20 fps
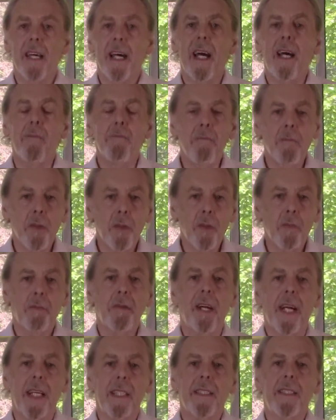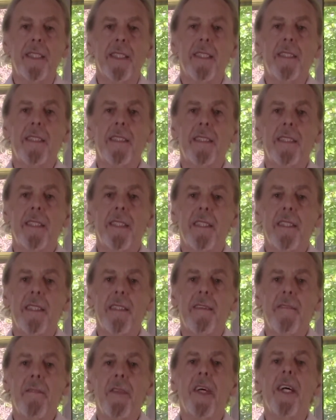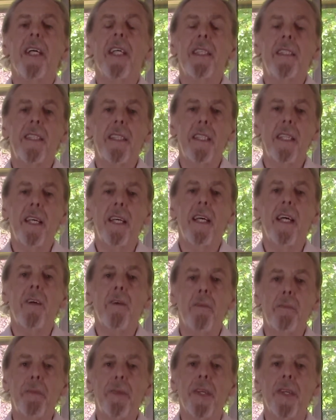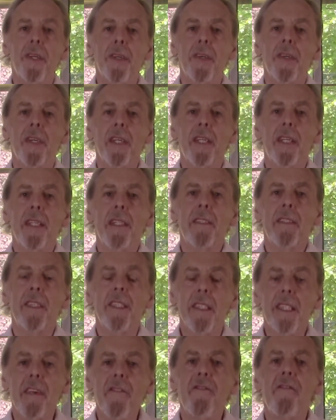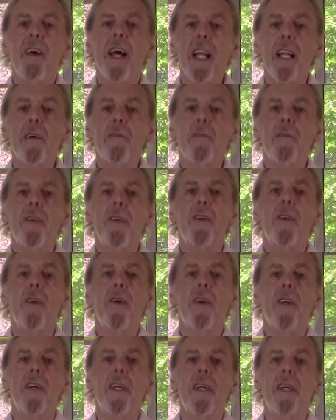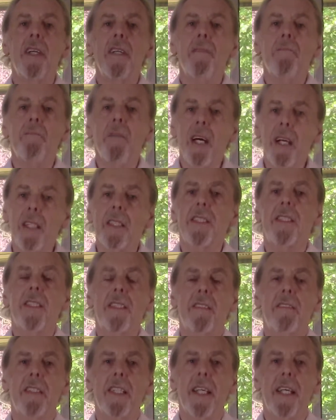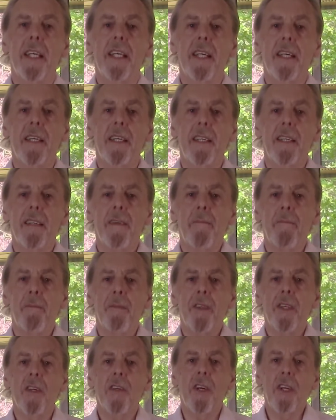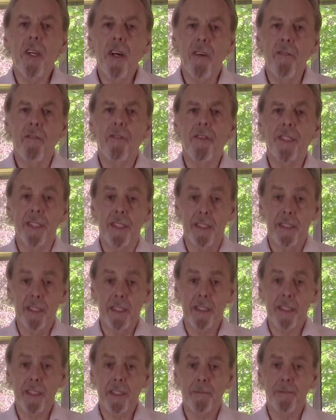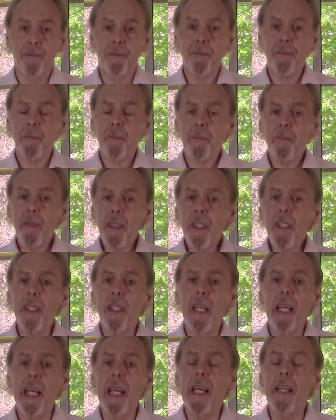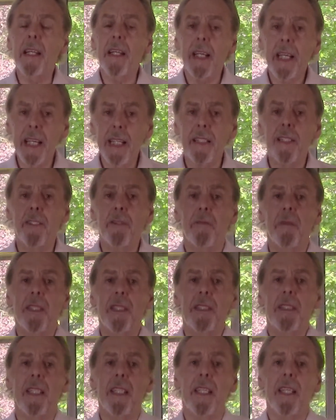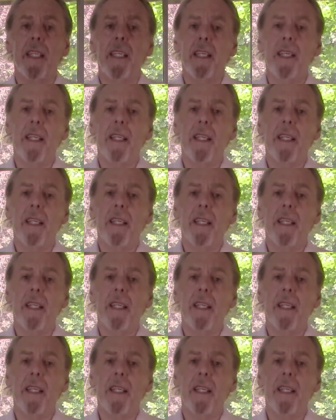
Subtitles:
and more practice that is going to help you to develop your mastery, your confidence in intimacy